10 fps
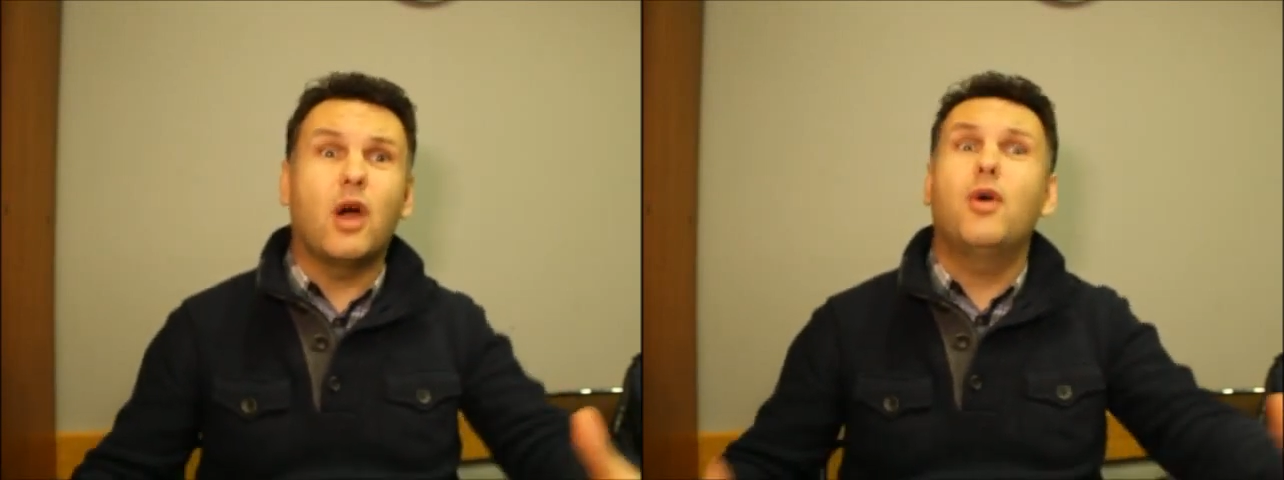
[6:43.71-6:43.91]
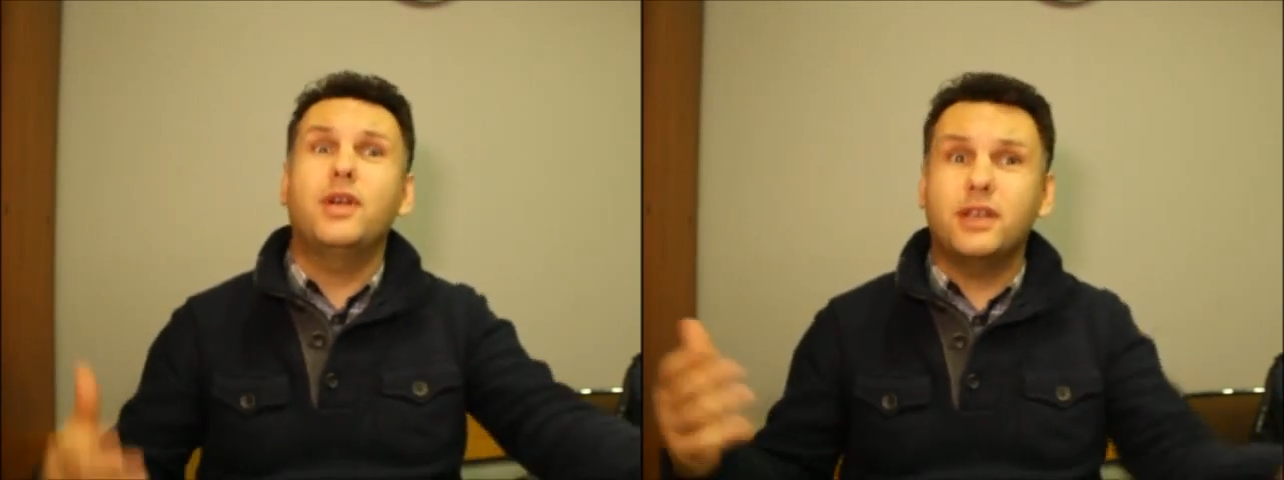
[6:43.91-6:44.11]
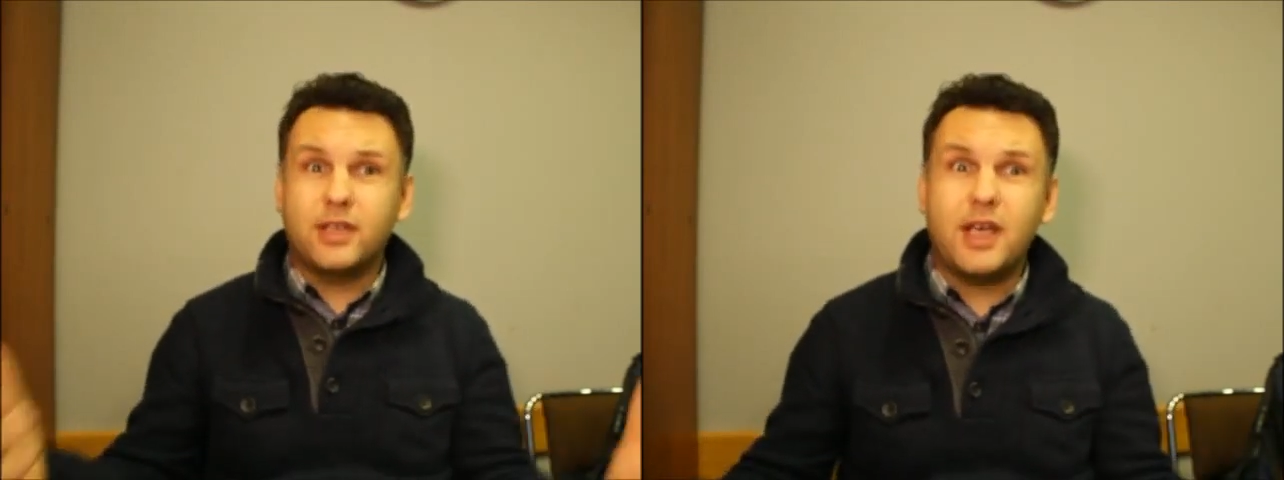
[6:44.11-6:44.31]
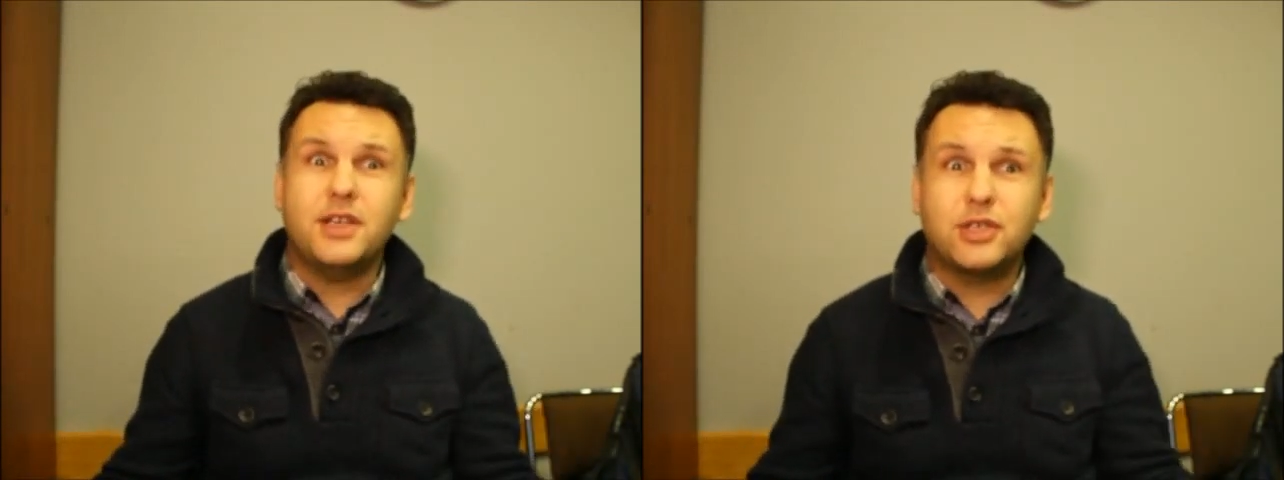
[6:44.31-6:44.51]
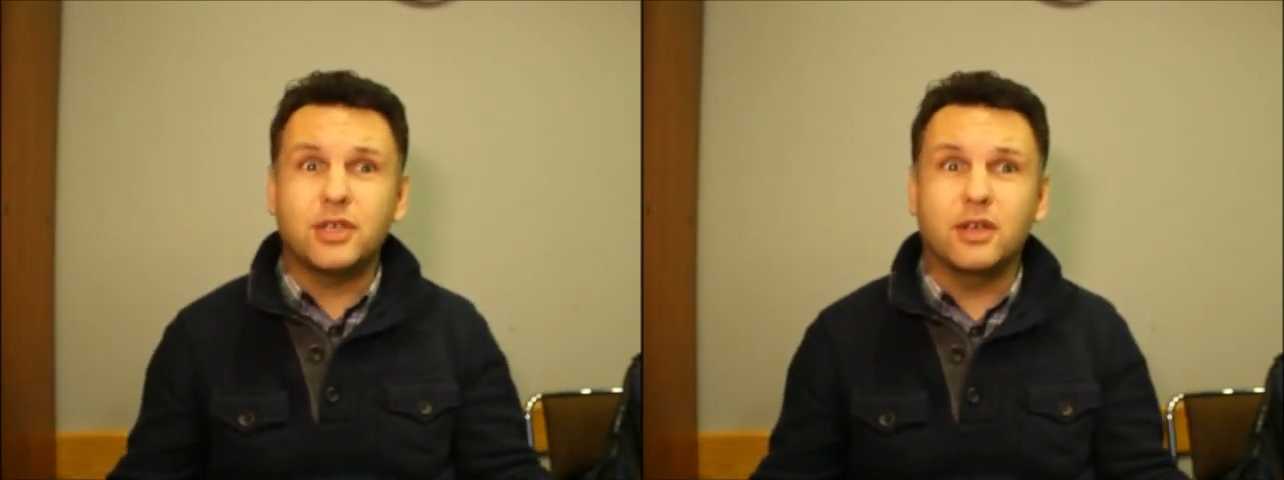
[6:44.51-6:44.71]

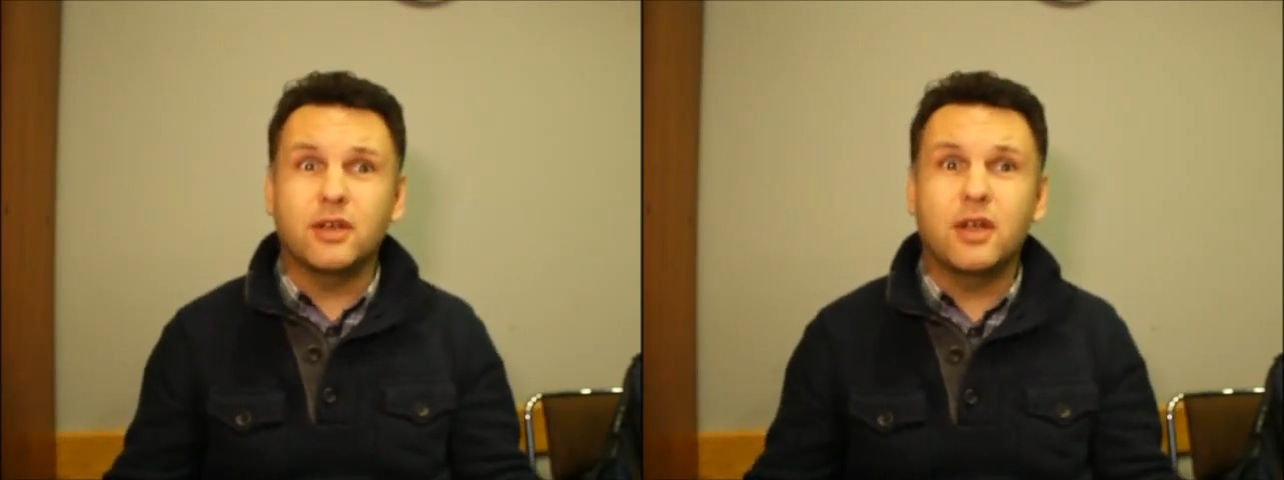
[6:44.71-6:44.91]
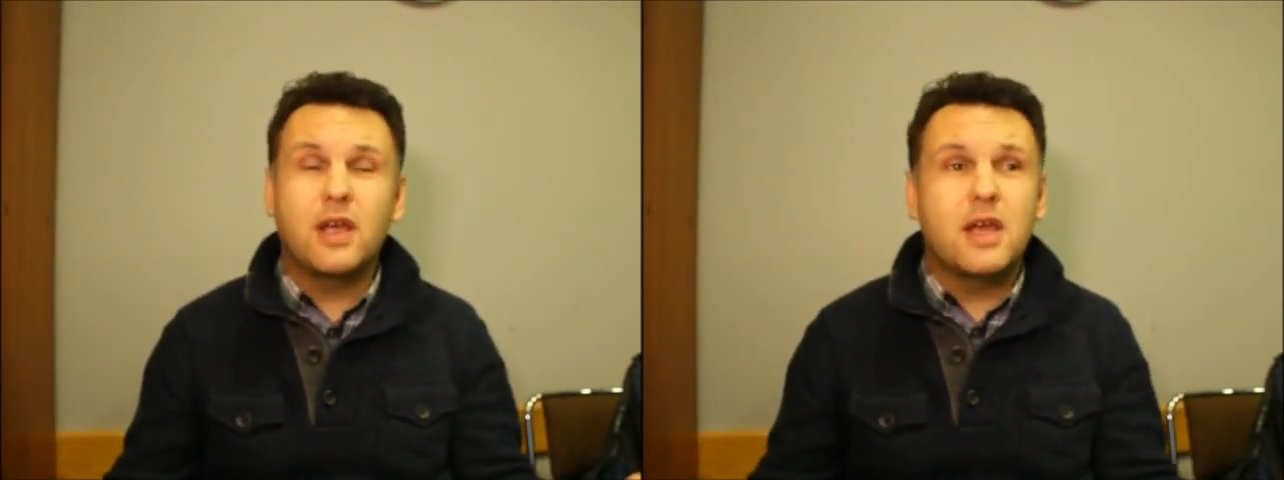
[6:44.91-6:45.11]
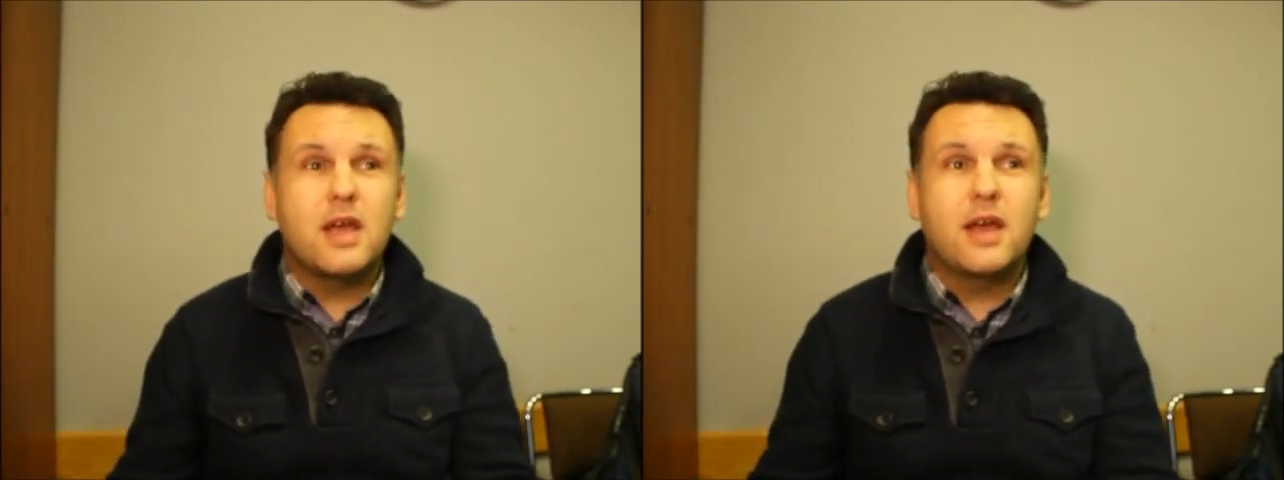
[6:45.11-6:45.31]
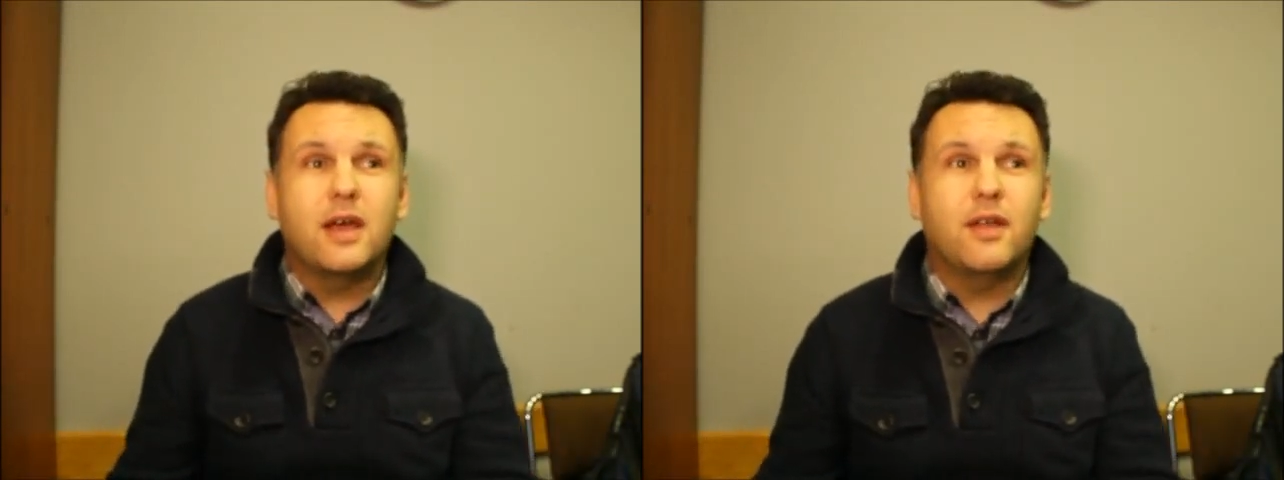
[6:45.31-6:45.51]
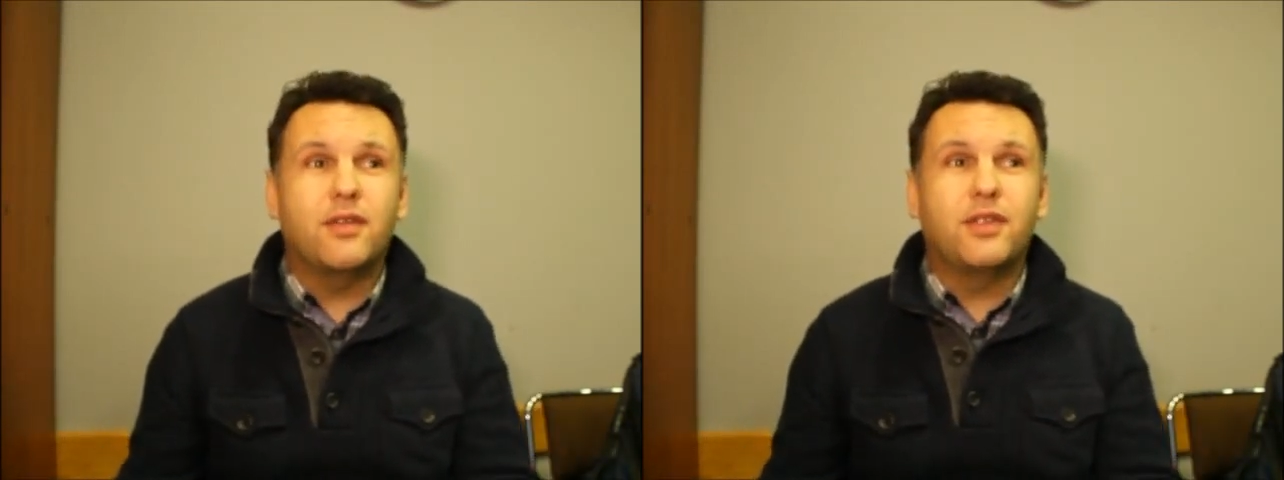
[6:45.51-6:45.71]
orientation
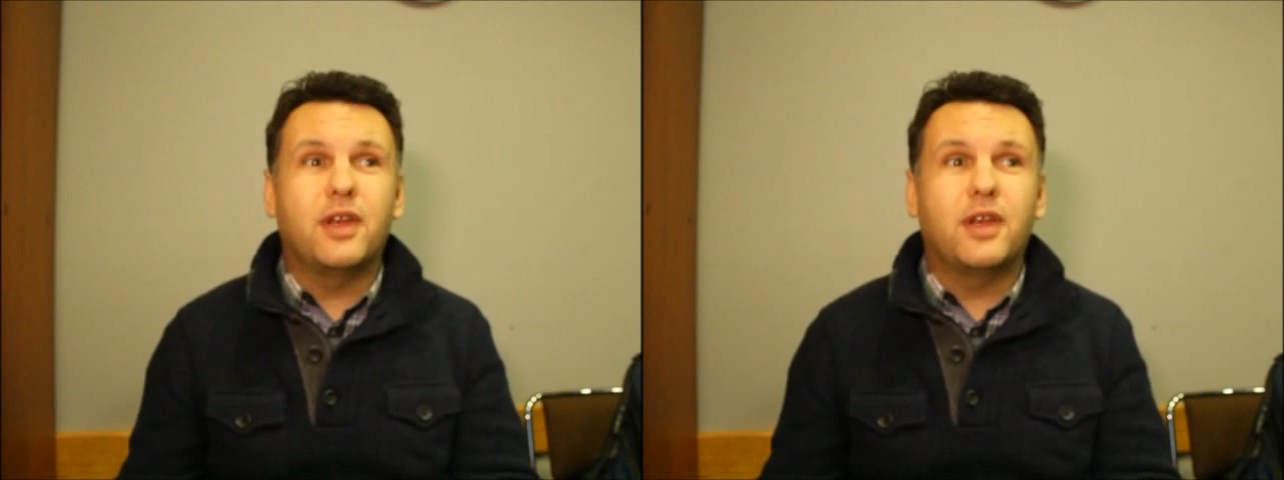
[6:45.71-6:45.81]
and